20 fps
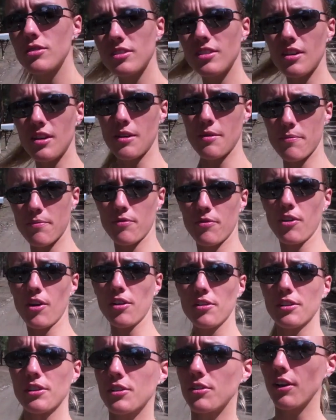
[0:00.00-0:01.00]
some
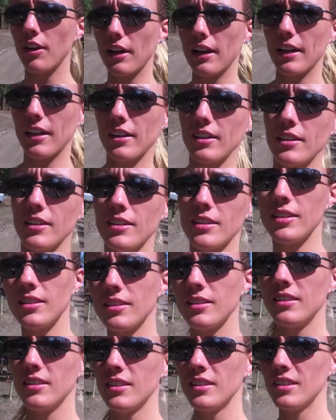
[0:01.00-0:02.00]
fartlek running.
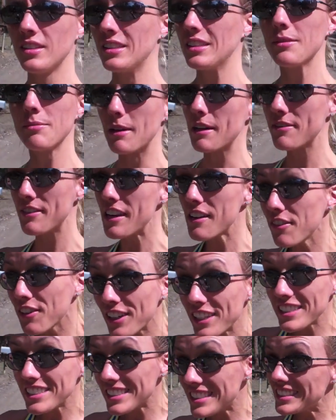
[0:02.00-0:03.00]
My
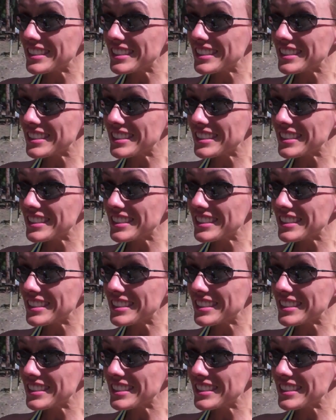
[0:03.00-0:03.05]
favorite.